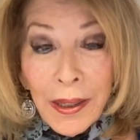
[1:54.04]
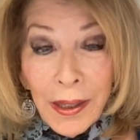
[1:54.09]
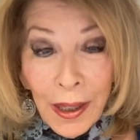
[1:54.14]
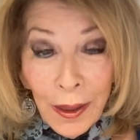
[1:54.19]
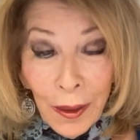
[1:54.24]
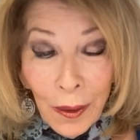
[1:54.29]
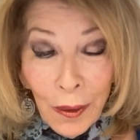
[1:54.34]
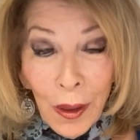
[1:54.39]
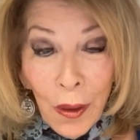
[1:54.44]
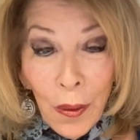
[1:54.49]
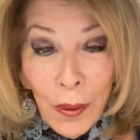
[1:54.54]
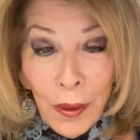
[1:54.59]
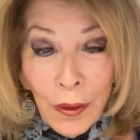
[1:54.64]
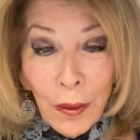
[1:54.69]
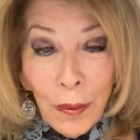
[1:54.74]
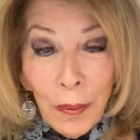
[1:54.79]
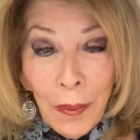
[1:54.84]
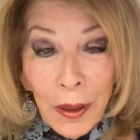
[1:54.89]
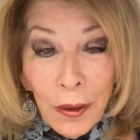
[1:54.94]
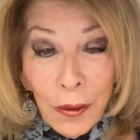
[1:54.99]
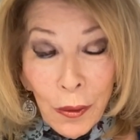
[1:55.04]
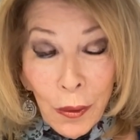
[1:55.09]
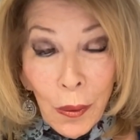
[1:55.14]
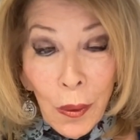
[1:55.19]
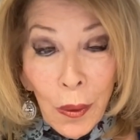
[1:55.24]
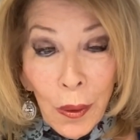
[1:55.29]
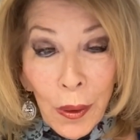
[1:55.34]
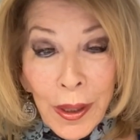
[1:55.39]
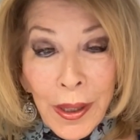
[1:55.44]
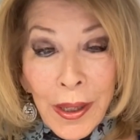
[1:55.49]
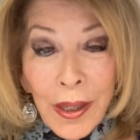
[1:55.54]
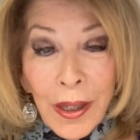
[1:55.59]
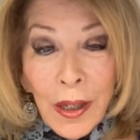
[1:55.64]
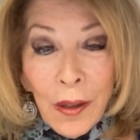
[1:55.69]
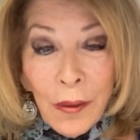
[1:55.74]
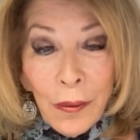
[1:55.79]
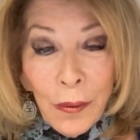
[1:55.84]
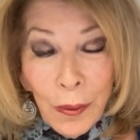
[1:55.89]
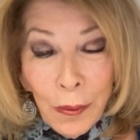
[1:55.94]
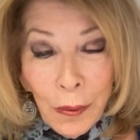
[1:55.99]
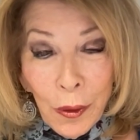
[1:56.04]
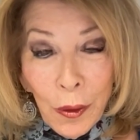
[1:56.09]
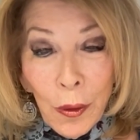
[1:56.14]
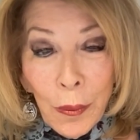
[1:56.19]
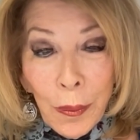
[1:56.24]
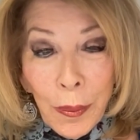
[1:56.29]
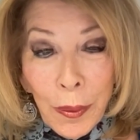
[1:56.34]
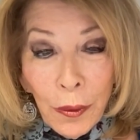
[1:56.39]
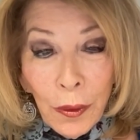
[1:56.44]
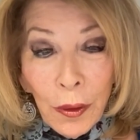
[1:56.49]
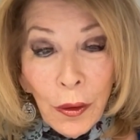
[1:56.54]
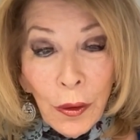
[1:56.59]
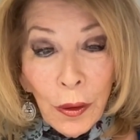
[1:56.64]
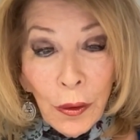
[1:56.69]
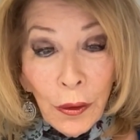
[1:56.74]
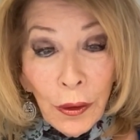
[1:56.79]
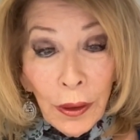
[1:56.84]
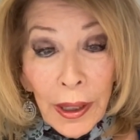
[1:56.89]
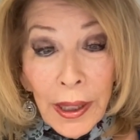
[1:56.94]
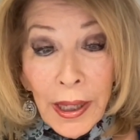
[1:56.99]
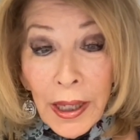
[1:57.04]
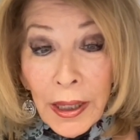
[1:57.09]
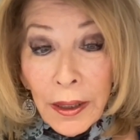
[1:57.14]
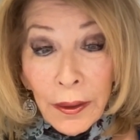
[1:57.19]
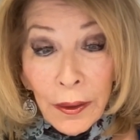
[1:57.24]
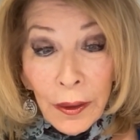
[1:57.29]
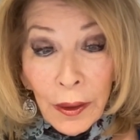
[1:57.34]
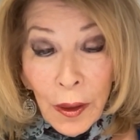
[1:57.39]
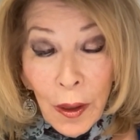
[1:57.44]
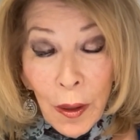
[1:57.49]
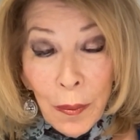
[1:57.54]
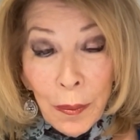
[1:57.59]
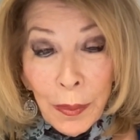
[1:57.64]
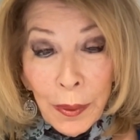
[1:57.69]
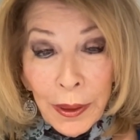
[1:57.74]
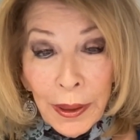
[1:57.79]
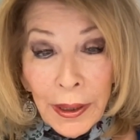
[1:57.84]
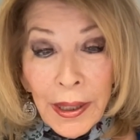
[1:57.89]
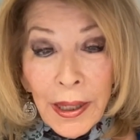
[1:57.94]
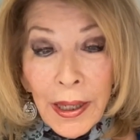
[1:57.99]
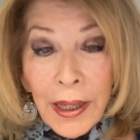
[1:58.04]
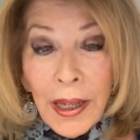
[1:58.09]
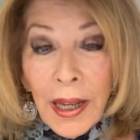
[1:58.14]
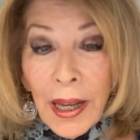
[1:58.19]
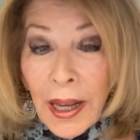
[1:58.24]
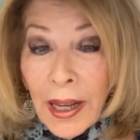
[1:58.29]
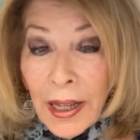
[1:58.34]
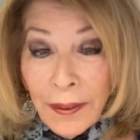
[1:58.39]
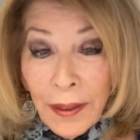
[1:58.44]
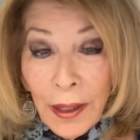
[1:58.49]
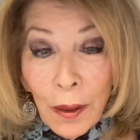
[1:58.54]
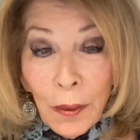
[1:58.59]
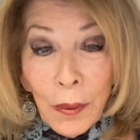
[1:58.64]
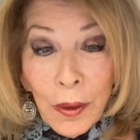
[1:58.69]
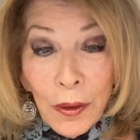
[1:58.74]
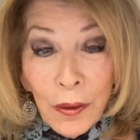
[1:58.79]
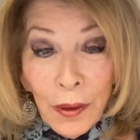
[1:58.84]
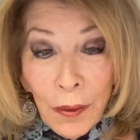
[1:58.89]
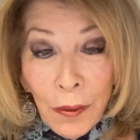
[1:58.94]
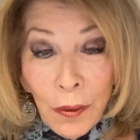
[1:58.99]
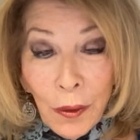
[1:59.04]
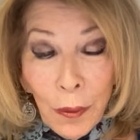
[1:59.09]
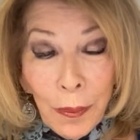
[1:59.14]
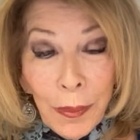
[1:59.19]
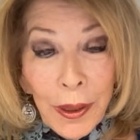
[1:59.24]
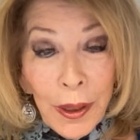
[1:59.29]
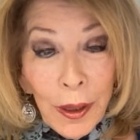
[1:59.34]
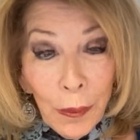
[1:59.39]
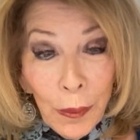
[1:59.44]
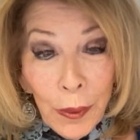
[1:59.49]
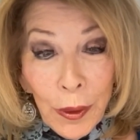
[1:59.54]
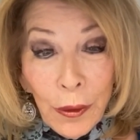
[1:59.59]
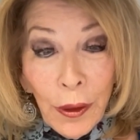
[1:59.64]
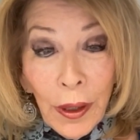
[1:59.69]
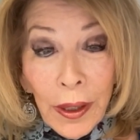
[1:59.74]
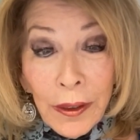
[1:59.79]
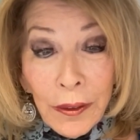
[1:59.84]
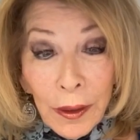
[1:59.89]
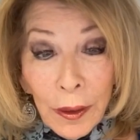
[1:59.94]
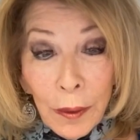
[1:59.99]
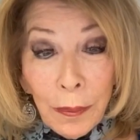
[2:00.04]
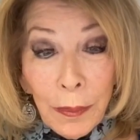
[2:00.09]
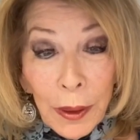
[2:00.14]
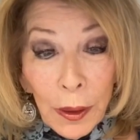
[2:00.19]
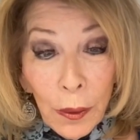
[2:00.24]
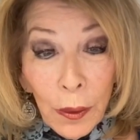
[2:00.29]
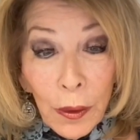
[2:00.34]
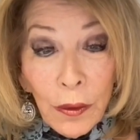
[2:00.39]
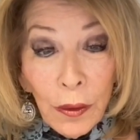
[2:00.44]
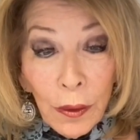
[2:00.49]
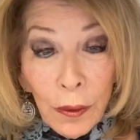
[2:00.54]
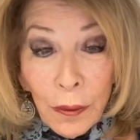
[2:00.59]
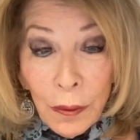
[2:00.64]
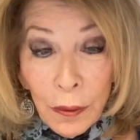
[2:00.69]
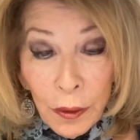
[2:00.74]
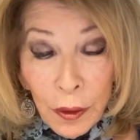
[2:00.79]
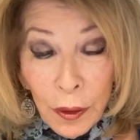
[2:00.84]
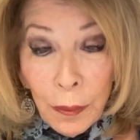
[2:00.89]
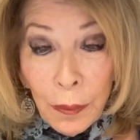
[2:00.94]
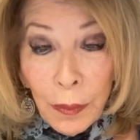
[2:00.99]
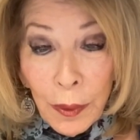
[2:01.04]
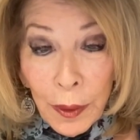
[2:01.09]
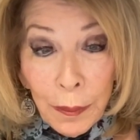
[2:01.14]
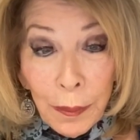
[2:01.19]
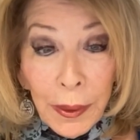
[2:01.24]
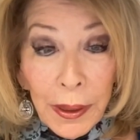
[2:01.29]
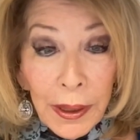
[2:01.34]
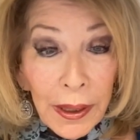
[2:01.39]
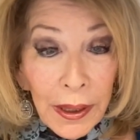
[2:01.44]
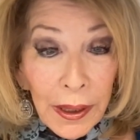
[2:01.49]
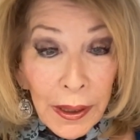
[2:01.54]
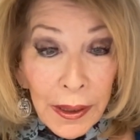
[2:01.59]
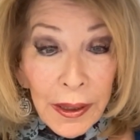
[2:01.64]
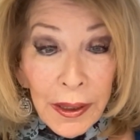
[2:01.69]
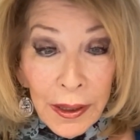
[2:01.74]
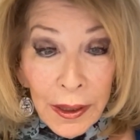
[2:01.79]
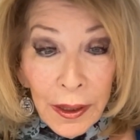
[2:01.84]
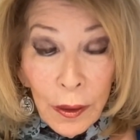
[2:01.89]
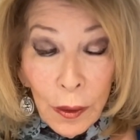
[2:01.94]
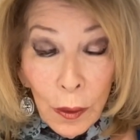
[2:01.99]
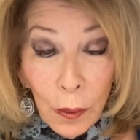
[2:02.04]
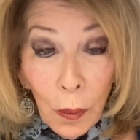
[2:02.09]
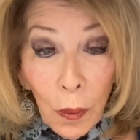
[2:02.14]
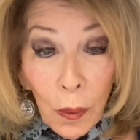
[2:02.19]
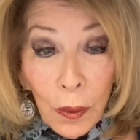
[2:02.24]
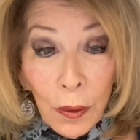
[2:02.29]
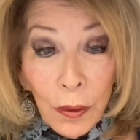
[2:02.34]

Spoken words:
and I'll go into my story, for two positions that I had at the company. And that was after being rejected because of simply being the wrong